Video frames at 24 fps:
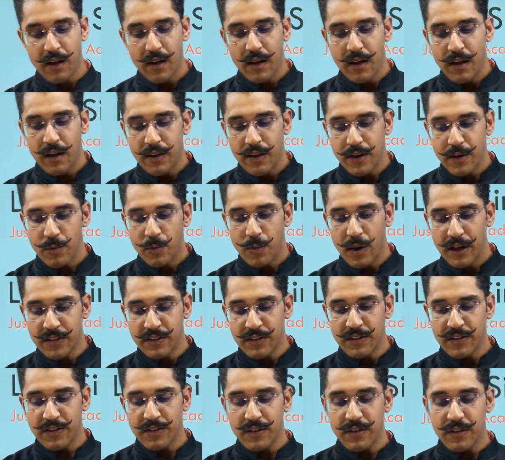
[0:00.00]
that
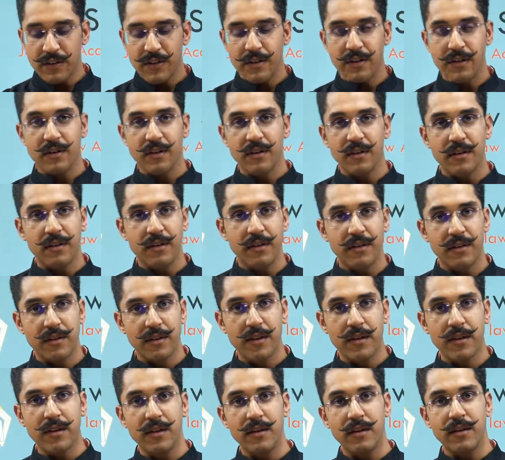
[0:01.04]
once
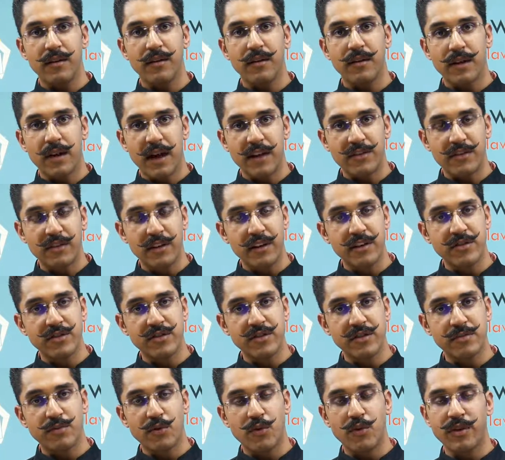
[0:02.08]
the cancellation
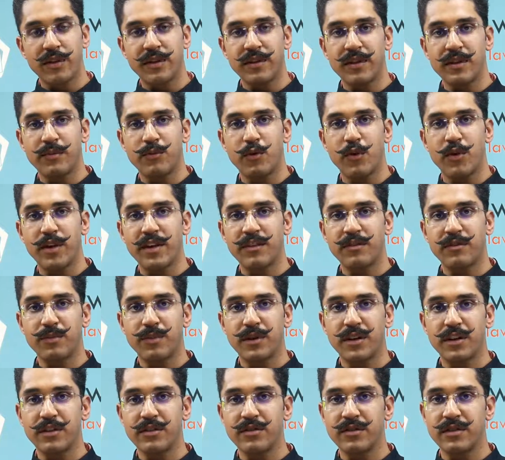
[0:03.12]
report and the protest
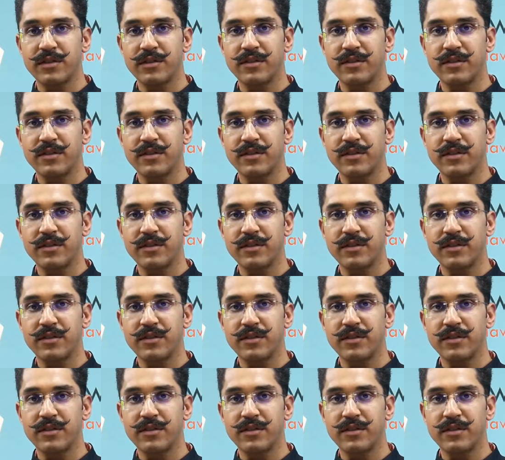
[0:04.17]
petition is